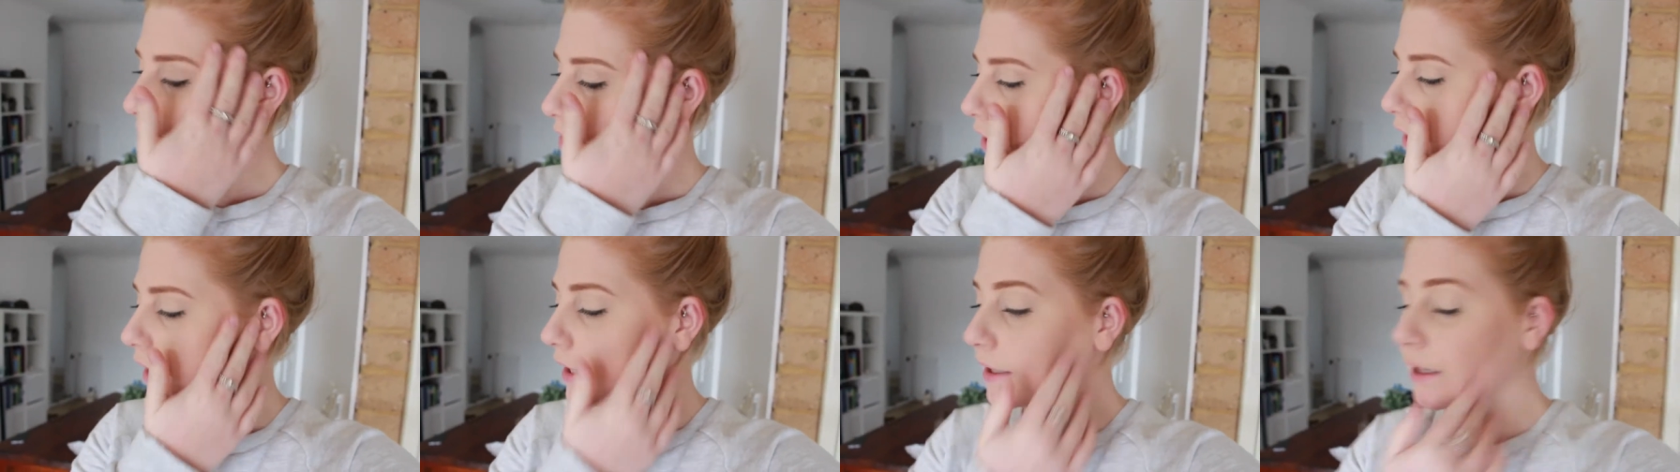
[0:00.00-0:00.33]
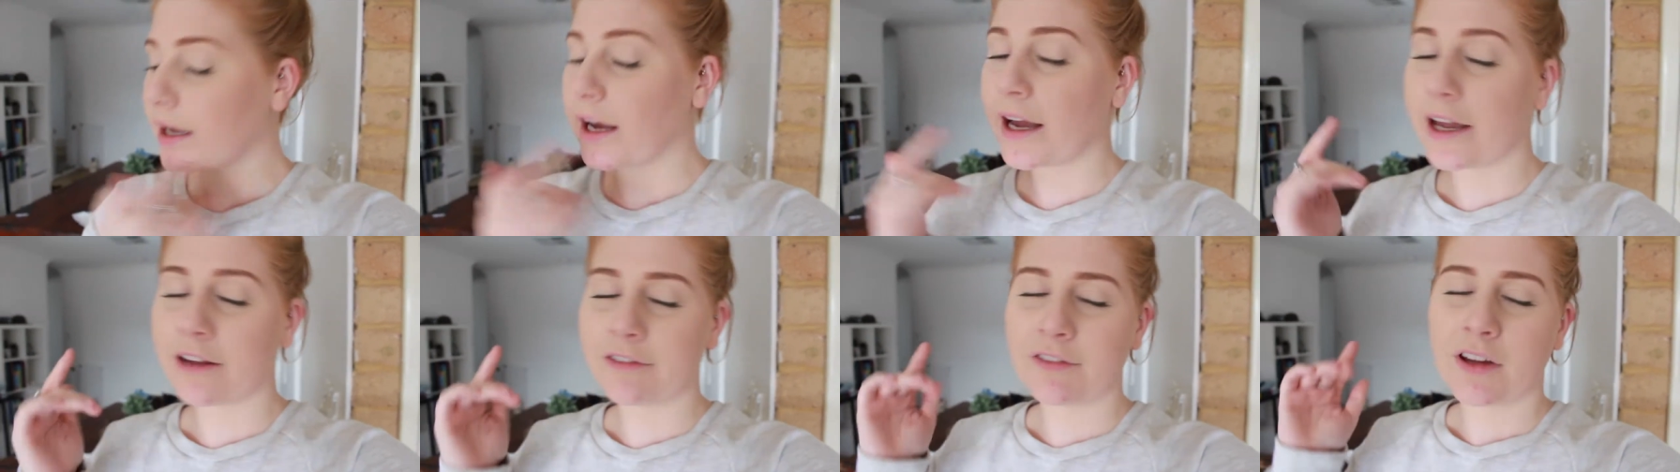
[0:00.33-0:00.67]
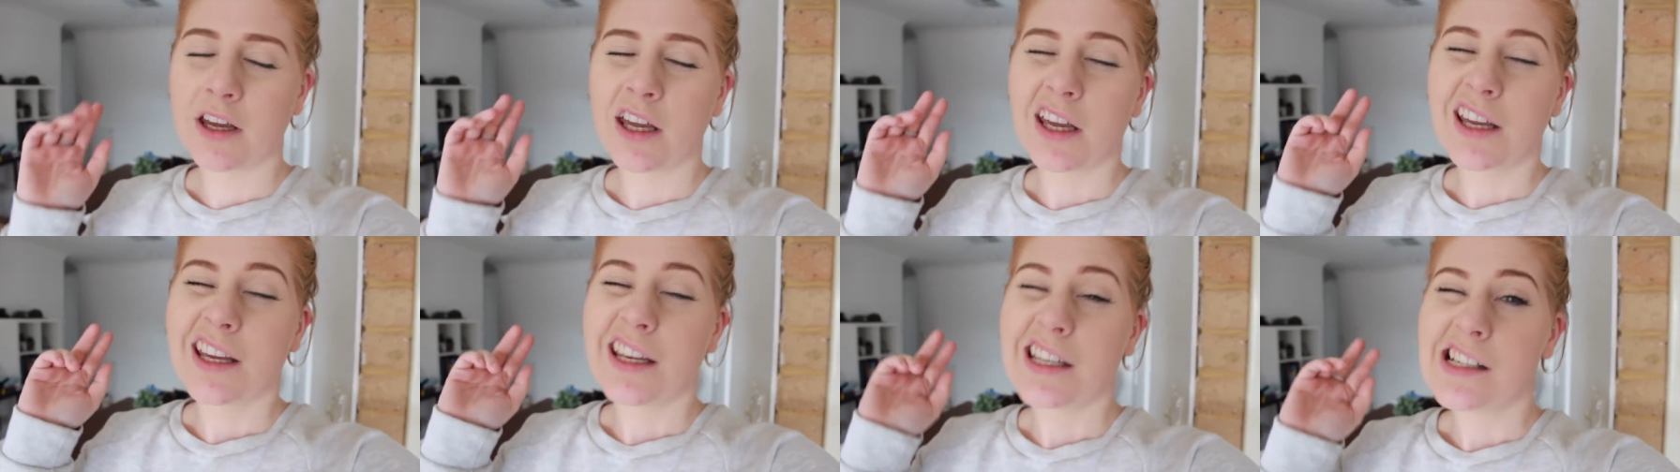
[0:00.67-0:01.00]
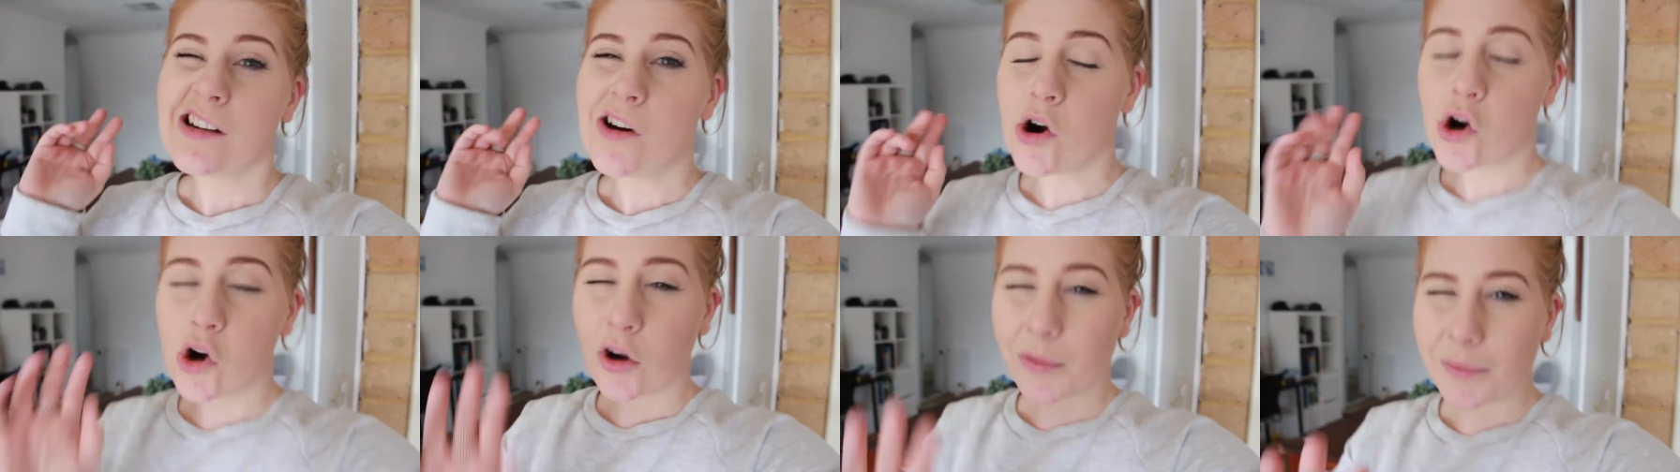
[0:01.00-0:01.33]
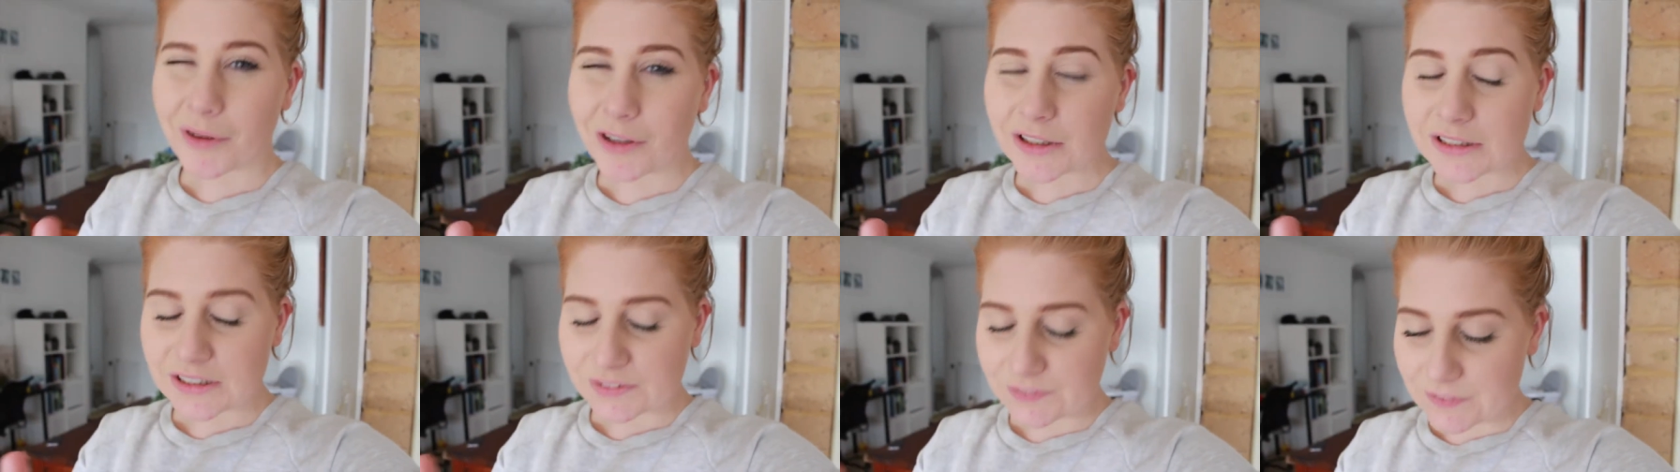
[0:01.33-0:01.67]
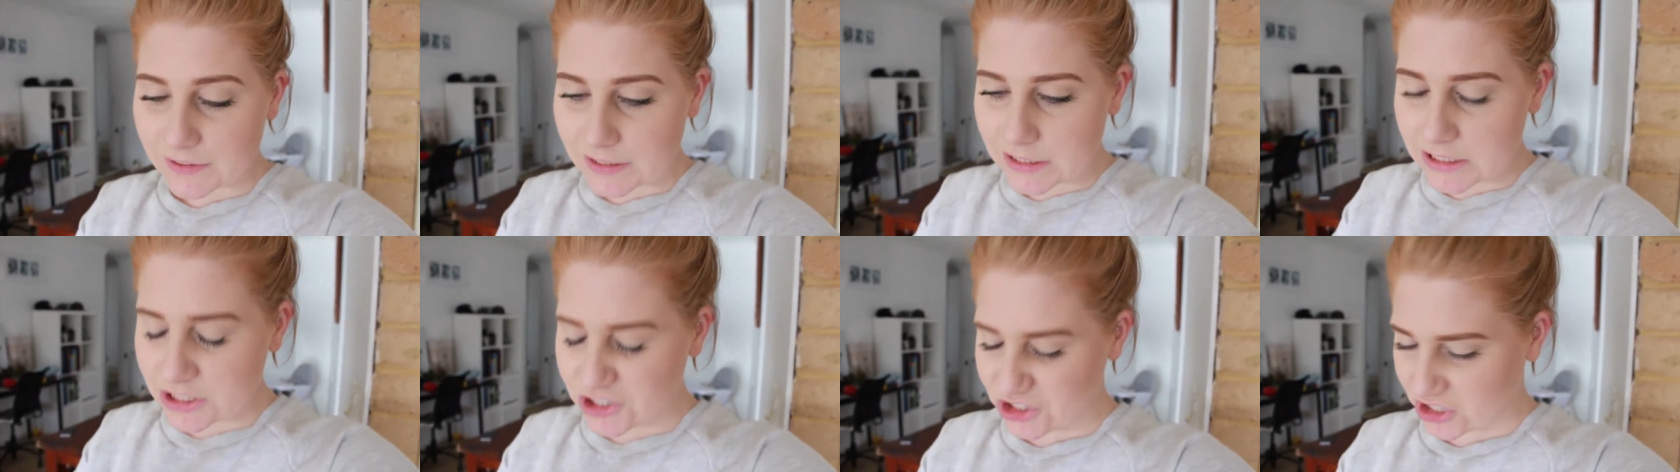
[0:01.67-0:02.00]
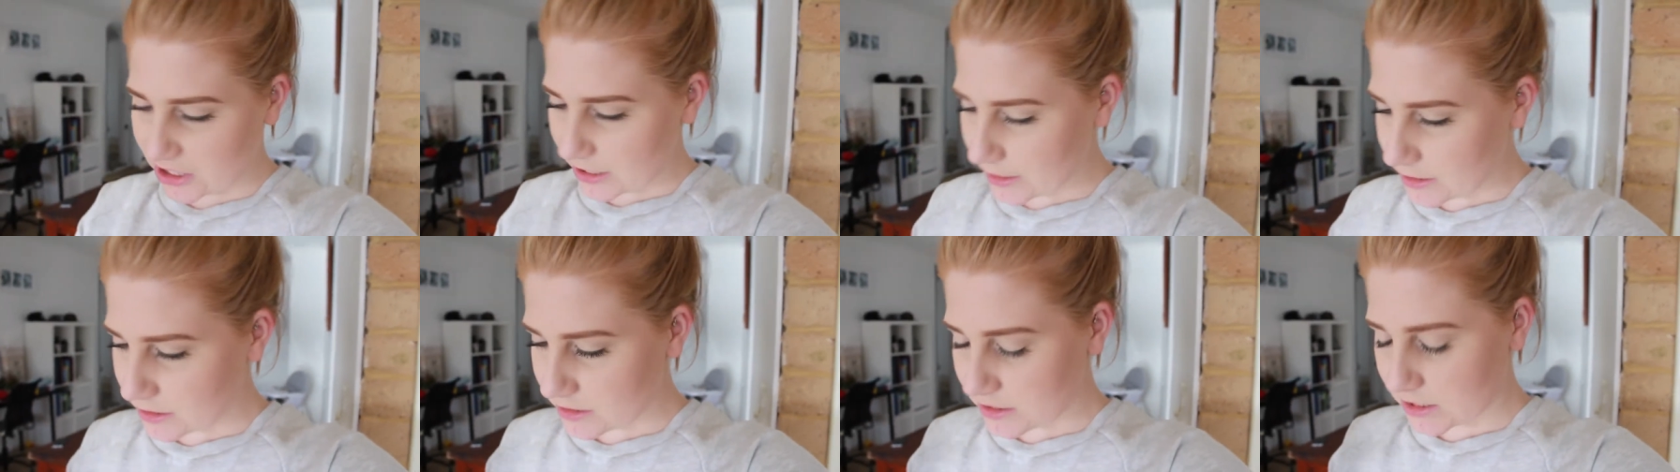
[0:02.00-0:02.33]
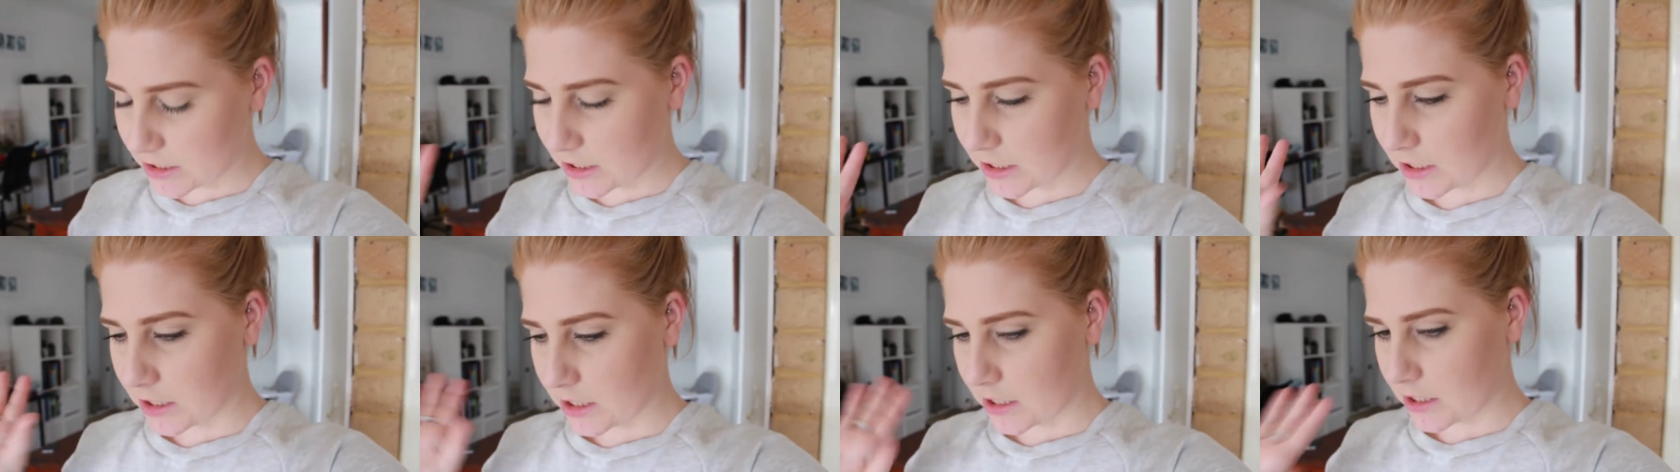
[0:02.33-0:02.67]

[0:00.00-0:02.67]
and I've almost finished editing.